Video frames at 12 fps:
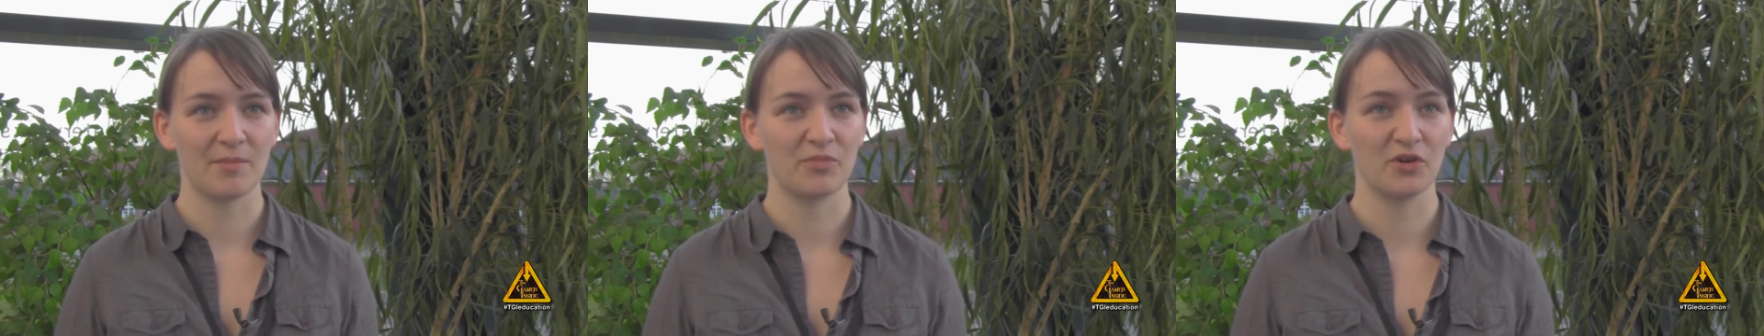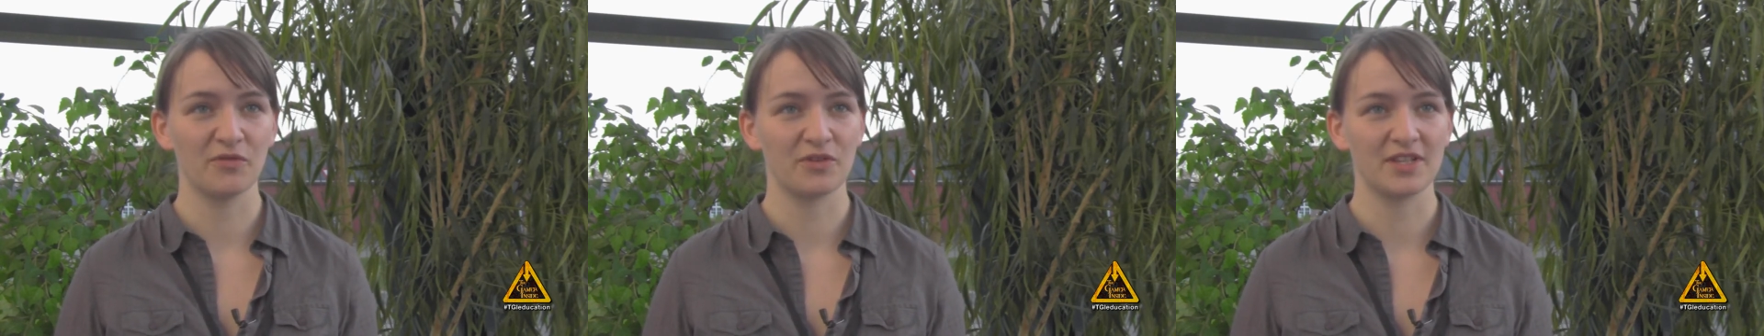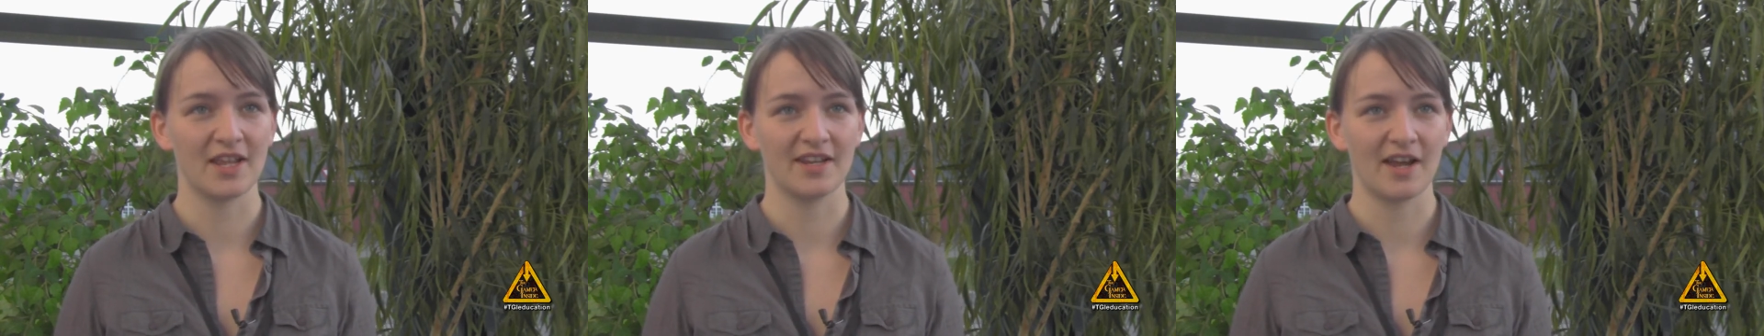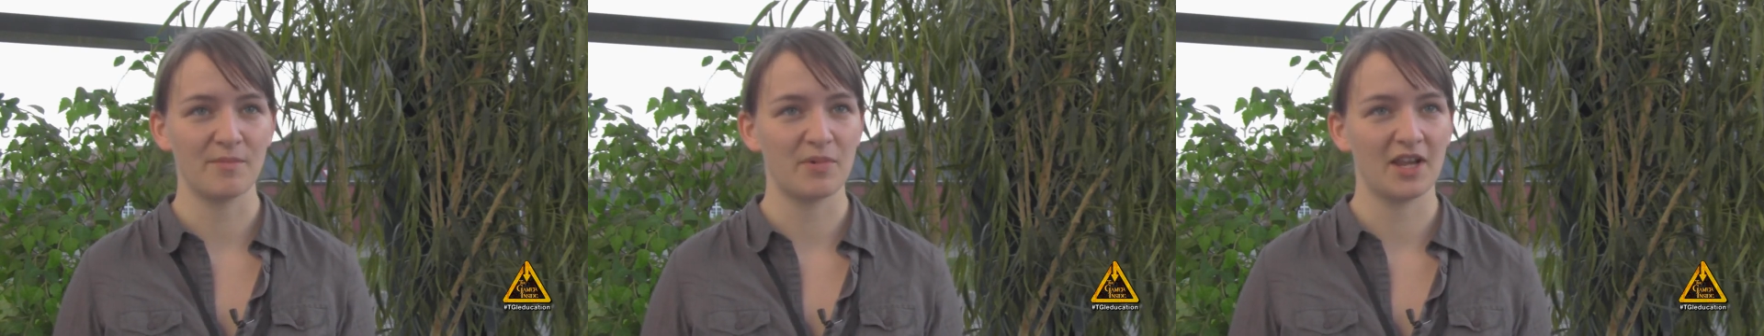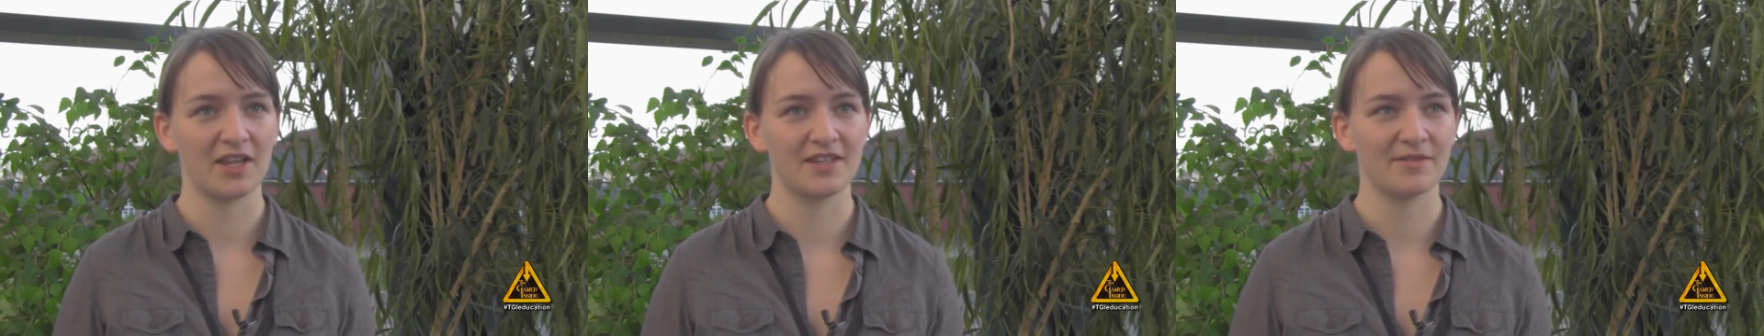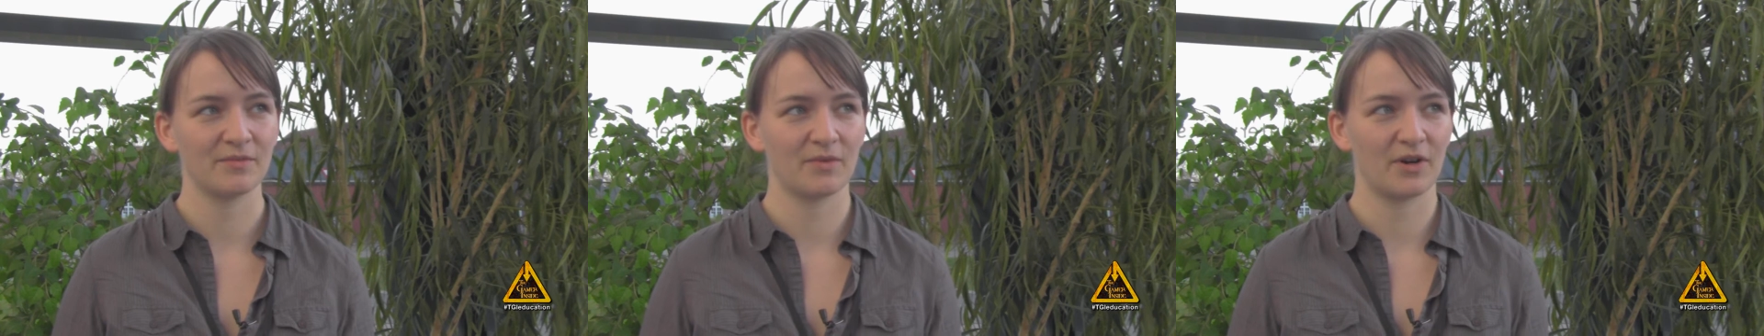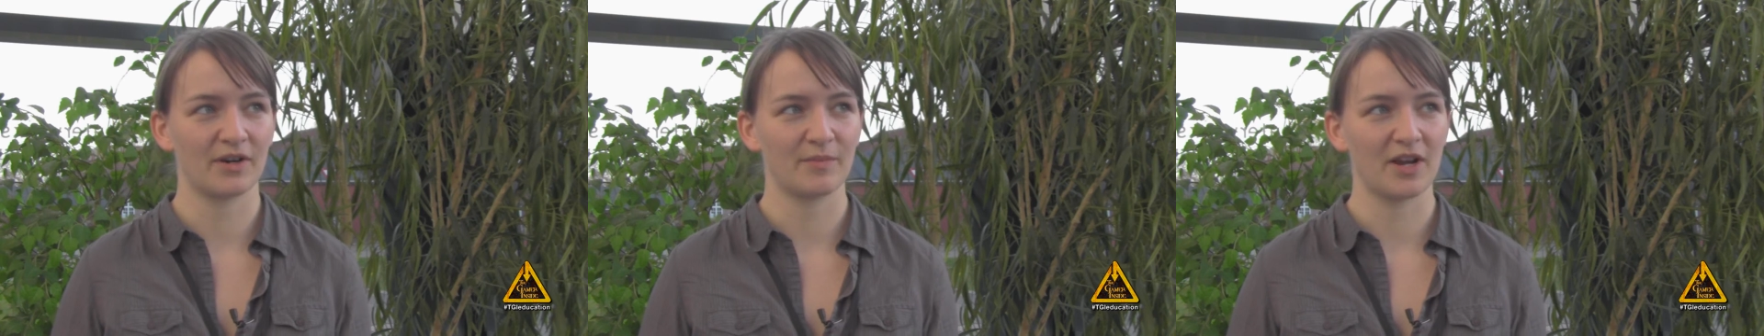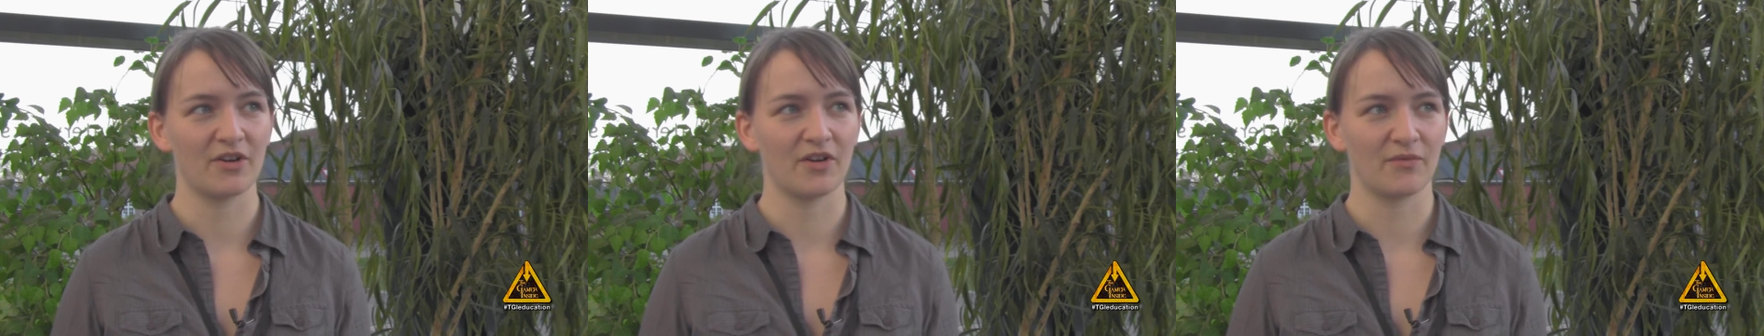that proves that iPads
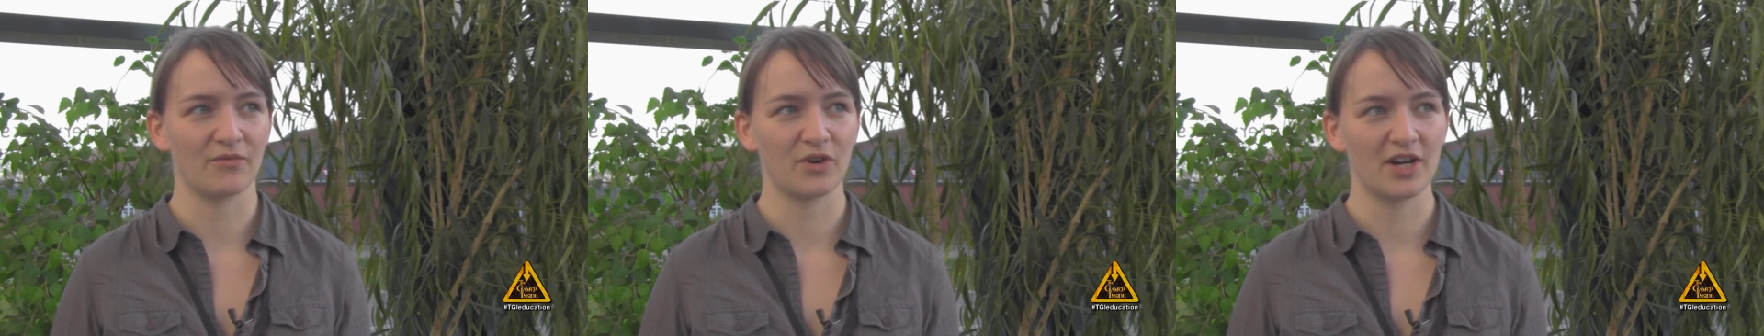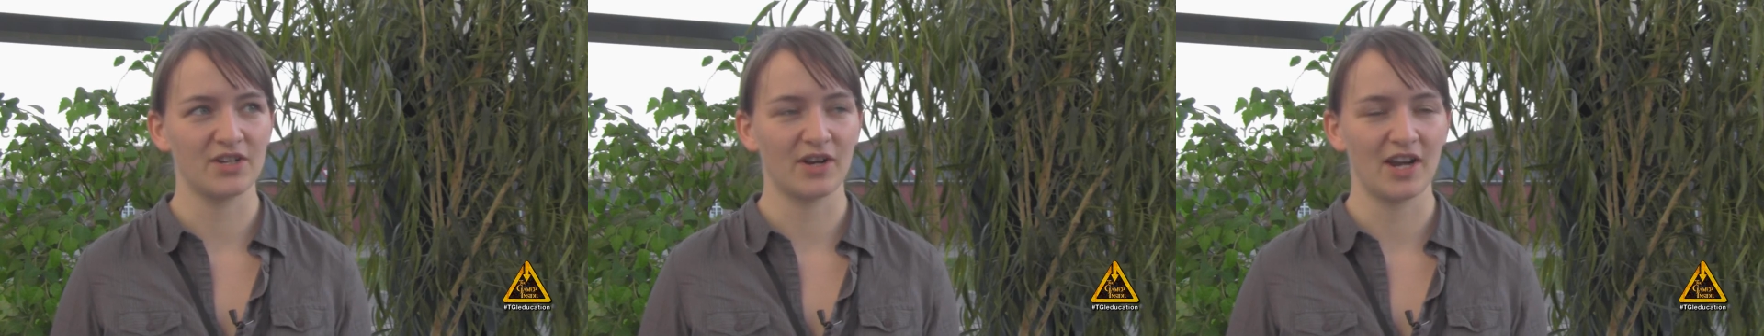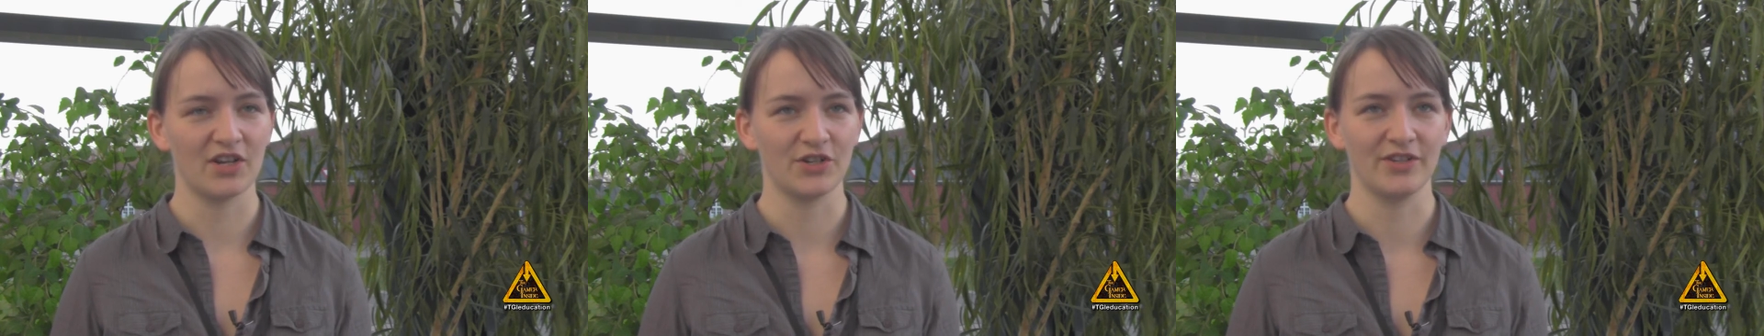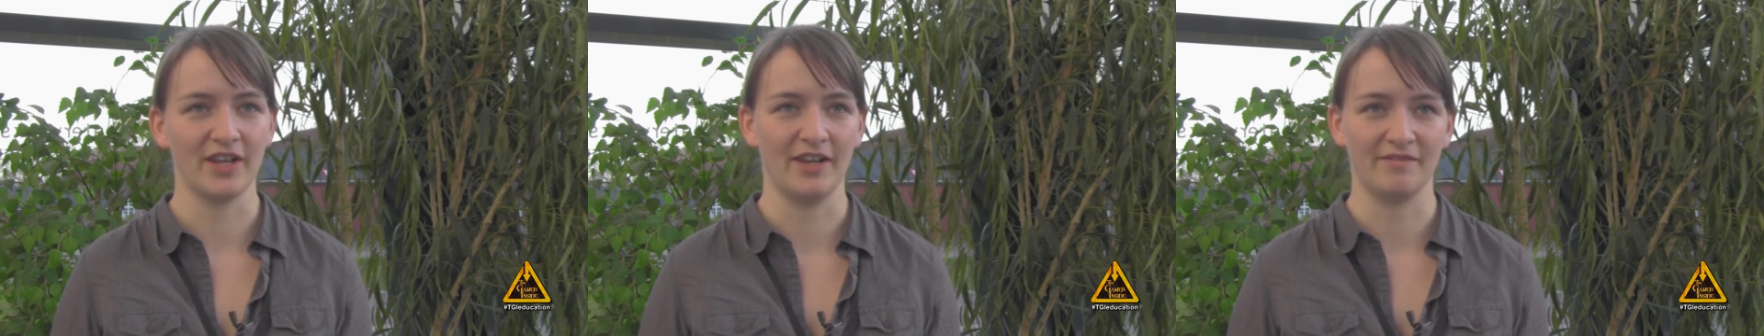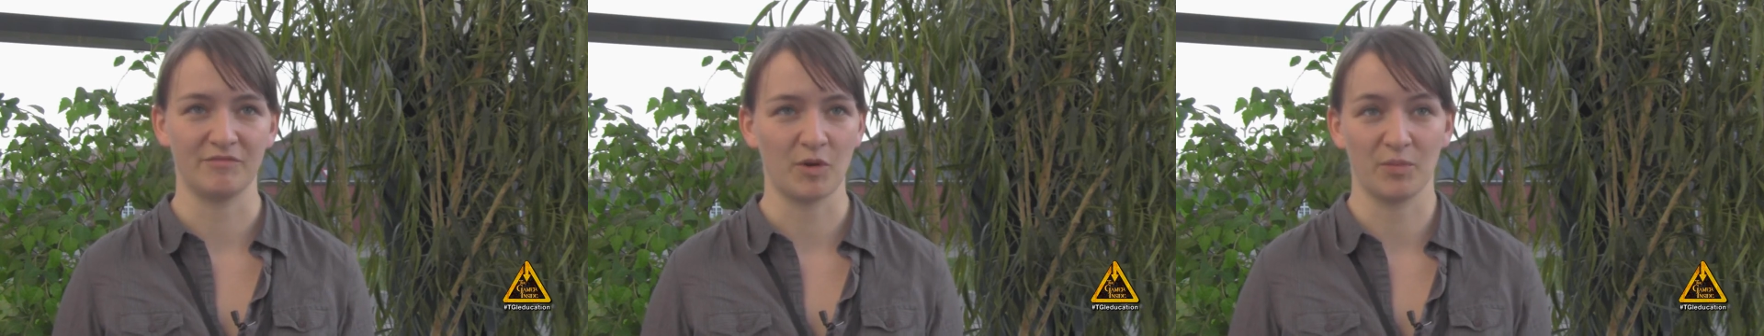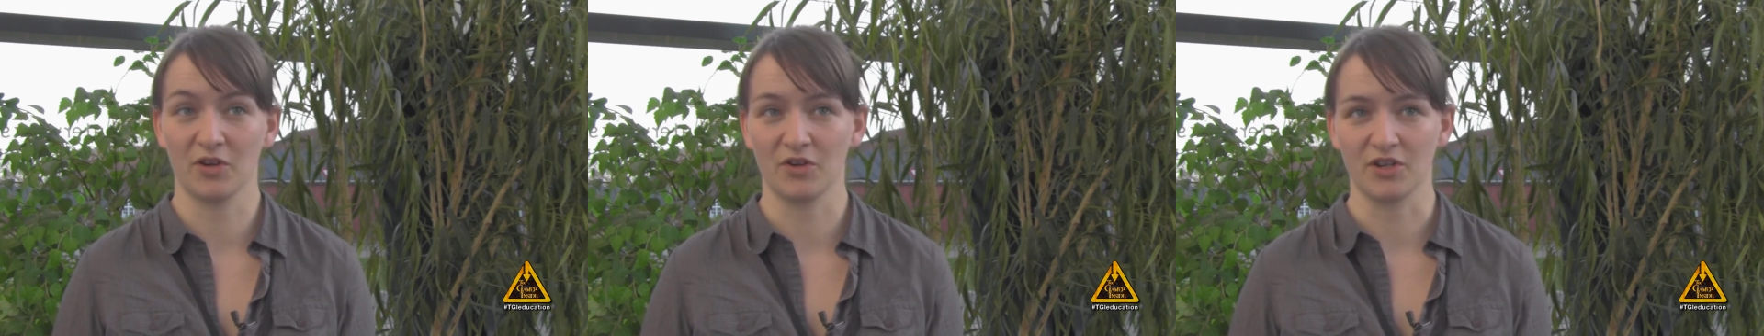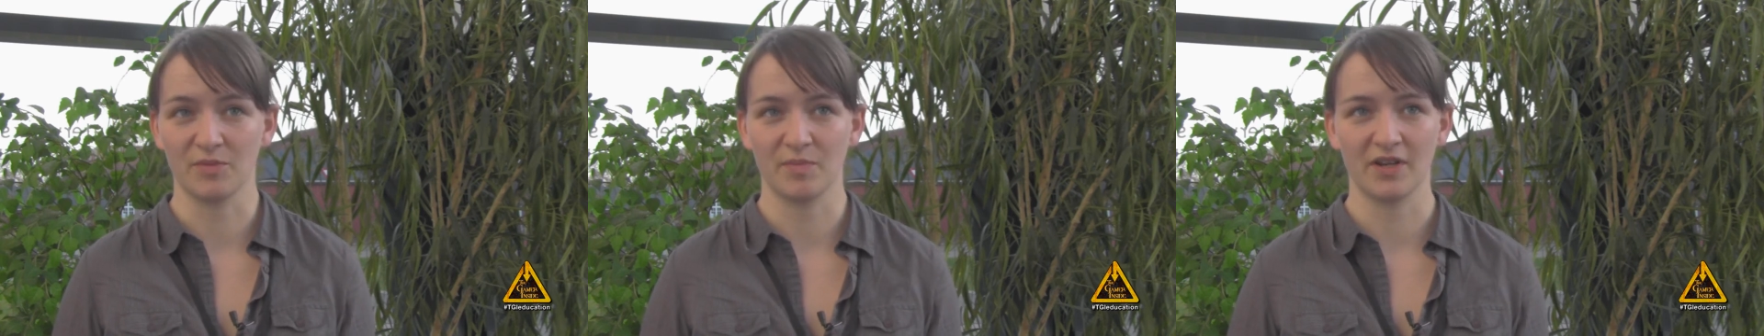work better for education than computers.